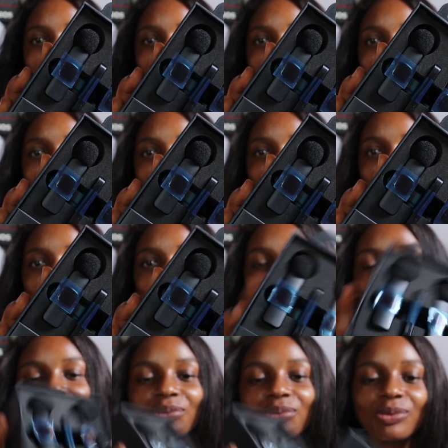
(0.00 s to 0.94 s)
It's
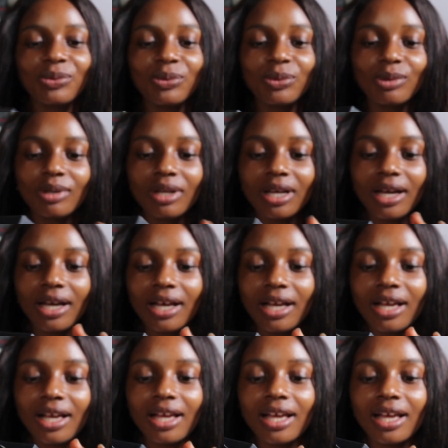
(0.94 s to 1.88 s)
double.
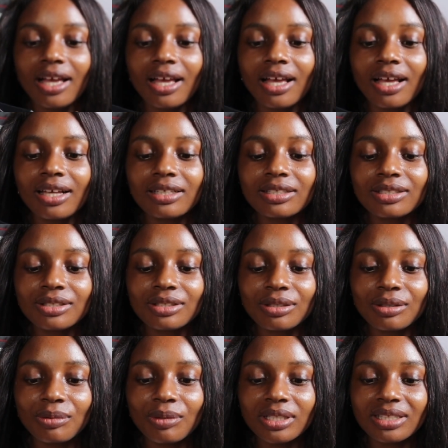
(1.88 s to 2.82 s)

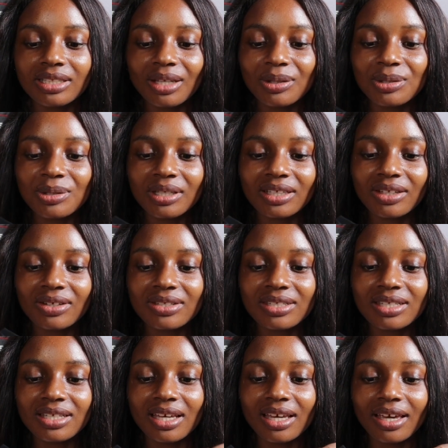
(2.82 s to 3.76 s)
So what else? What else
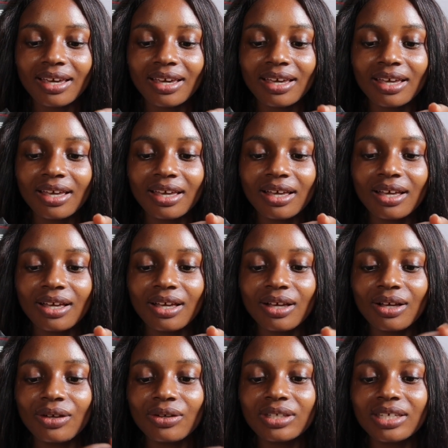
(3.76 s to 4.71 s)
is here?
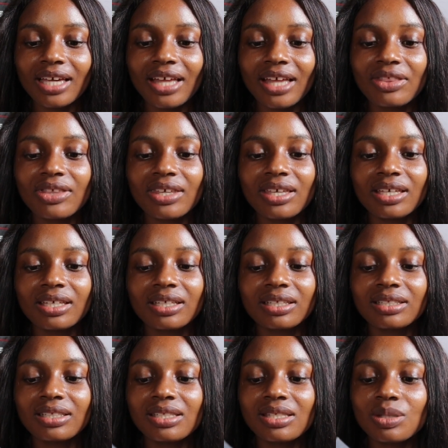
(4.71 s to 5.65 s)
Okay, I
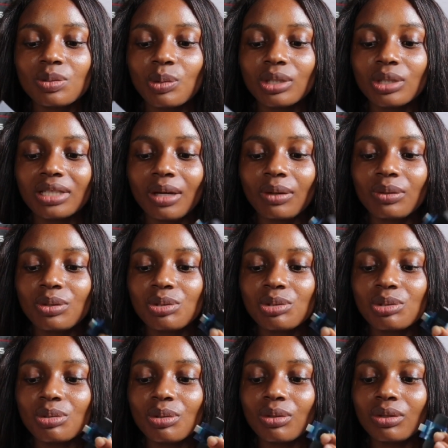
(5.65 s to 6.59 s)
think this is what I'll
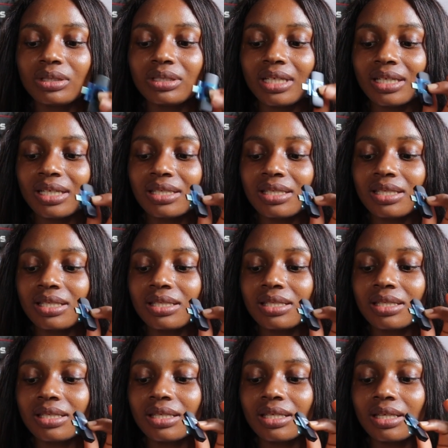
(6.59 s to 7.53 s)
use to connect it
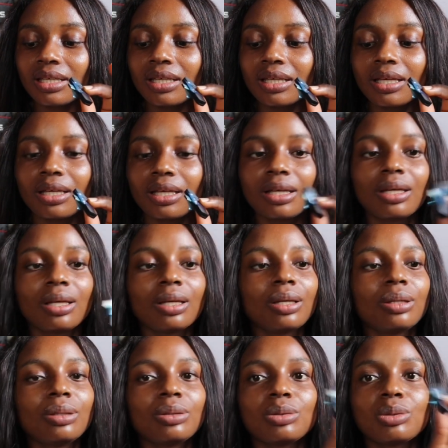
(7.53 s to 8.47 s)

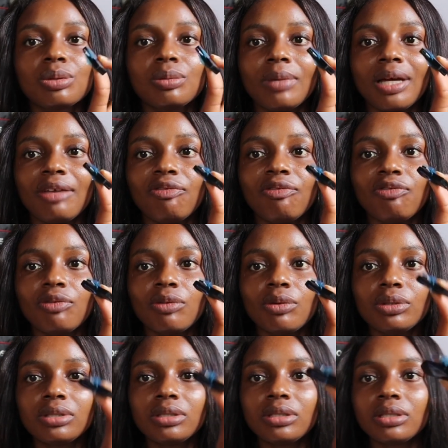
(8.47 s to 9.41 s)
to my
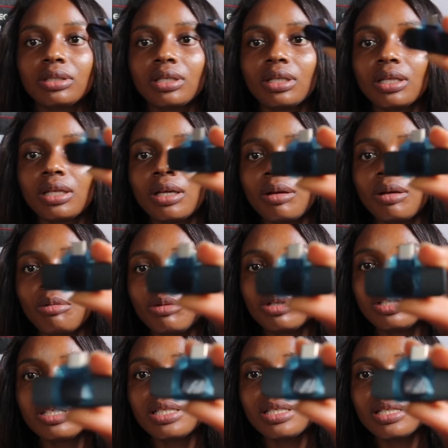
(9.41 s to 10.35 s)
phone. Well,
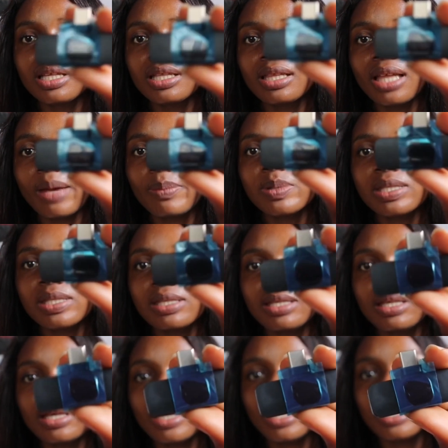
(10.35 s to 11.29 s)
this is a type
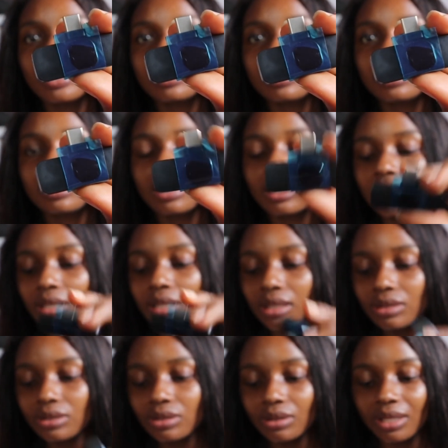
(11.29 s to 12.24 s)
C head.
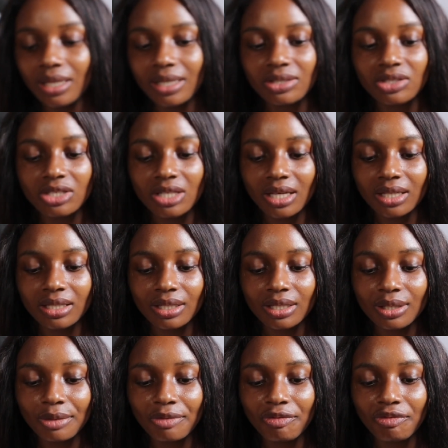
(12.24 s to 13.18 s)
So let's check
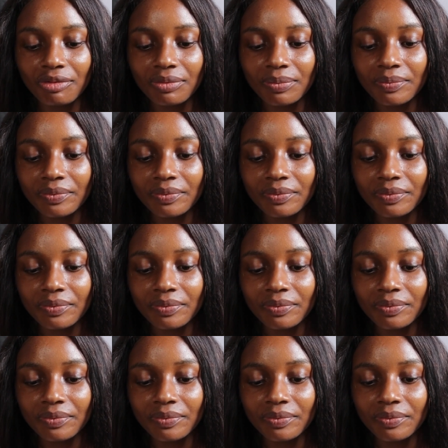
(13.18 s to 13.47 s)
if